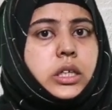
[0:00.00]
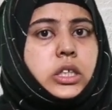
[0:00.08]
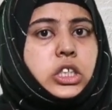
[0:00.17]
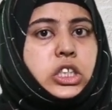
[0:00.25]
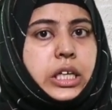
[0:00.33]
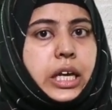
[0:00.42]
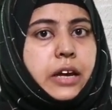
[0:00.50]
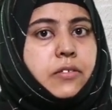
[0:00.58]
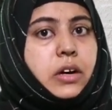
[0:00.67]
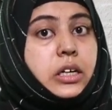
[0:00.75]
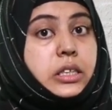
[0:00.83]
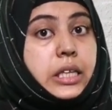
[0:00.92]
She gave
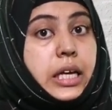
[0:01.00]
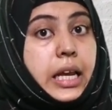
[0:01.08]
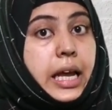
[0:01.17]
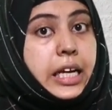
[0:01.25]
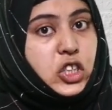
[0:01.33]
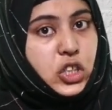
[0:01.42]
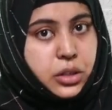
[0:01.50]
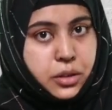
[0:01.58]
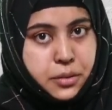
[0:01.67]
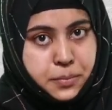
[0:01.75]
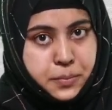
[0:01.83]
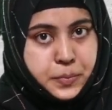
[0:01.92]
us a
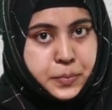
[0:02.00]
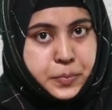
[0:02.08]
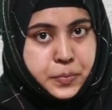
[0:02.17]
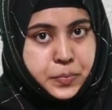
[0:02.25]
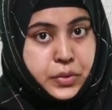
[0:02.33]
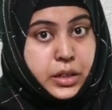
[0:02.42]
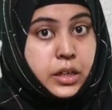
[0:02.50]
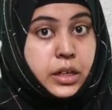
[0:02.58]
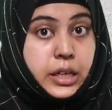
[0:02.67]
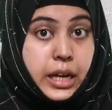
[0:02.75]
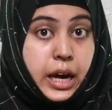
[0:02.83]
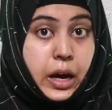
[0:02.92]
lecture.
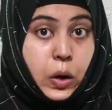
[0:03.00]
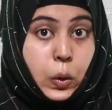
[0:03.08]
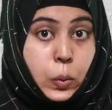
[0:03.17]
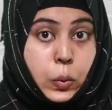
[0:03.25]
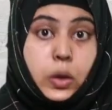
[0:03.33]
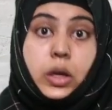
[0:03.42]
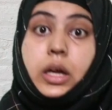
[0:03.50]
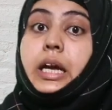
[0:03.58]
Now,